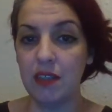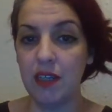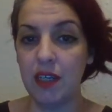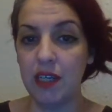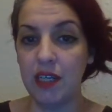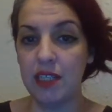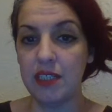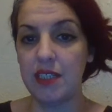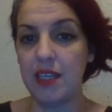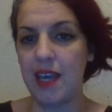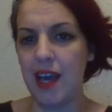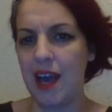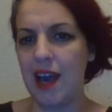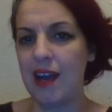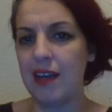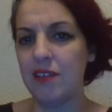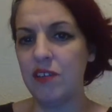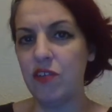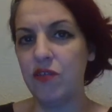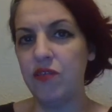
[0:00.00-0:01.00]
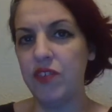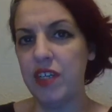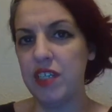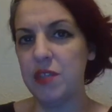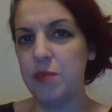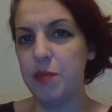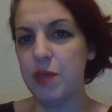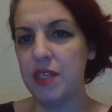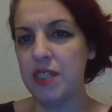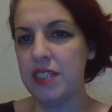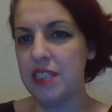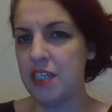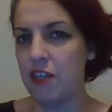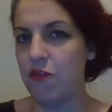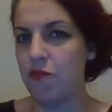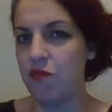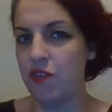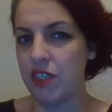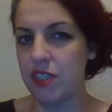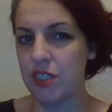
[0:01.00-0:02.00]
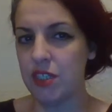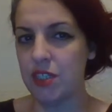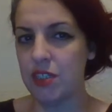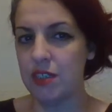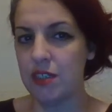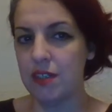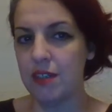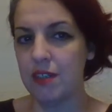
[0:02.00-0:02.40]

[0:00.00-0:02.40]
it is the act of desperate, selfish